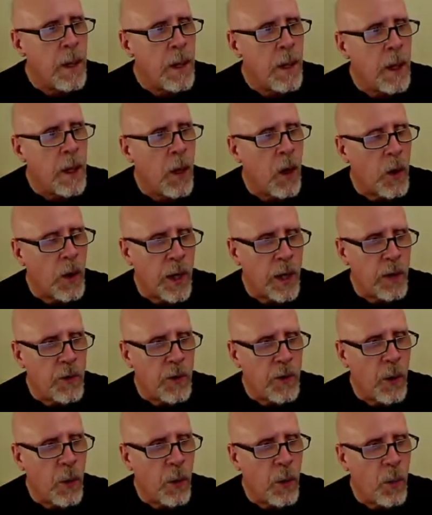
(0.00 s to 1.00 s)
Okay,
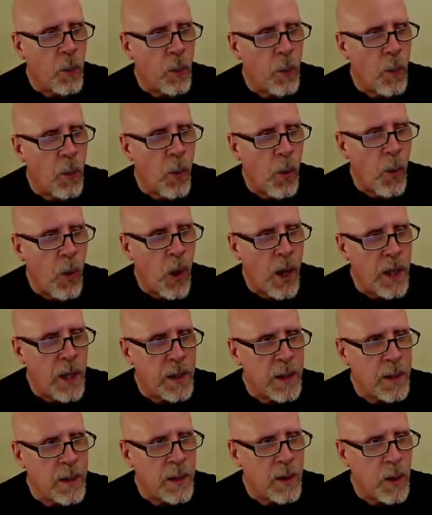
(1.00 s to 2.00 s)
so
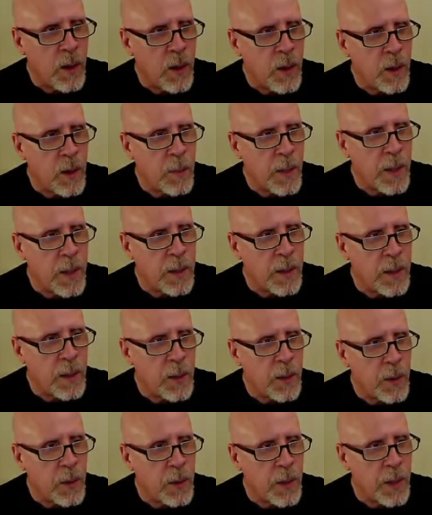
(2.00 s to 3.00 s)
let's talk about the
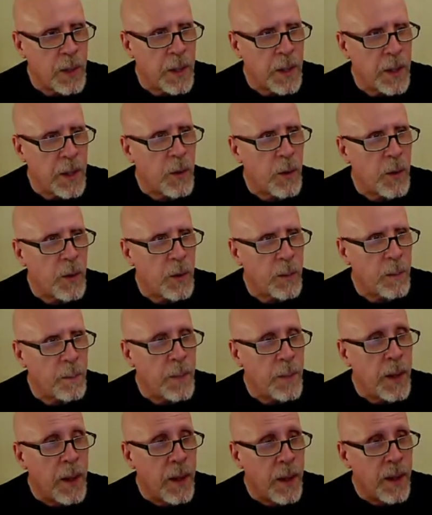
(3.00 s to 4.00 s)
Euclidean algorithm.
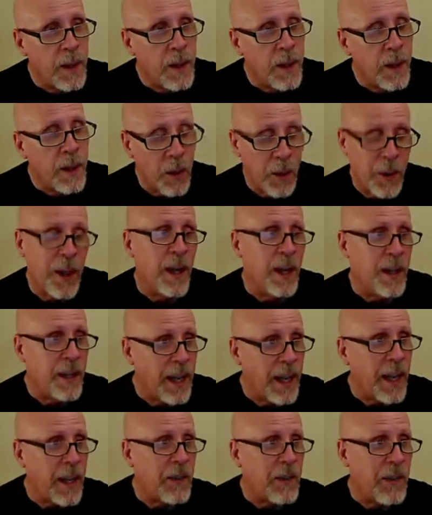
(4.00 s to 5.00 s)
Oh yeah,
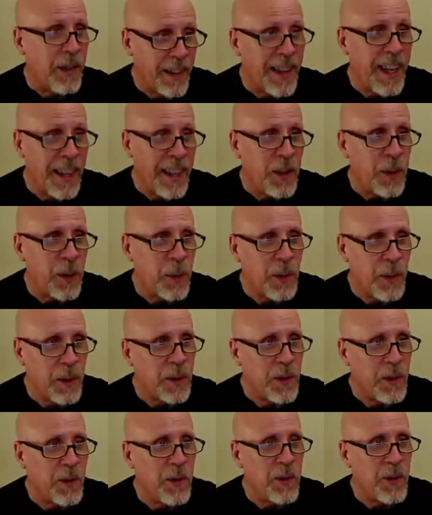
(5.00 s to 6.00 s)
yes, that Euclid.
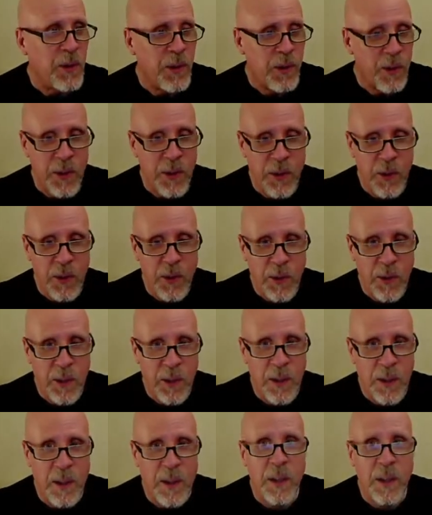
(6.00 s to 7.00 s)
This is
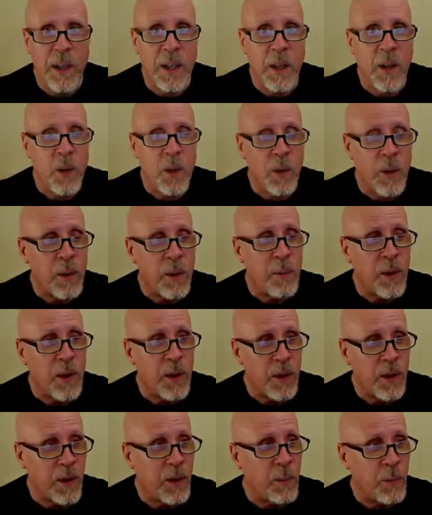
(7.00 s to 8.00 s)
an algorithm that
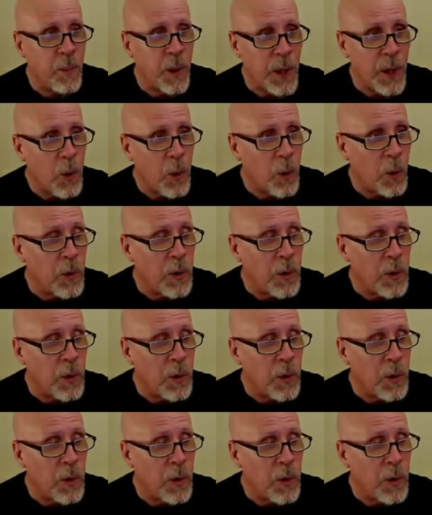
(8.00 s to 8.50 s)
is pretty old.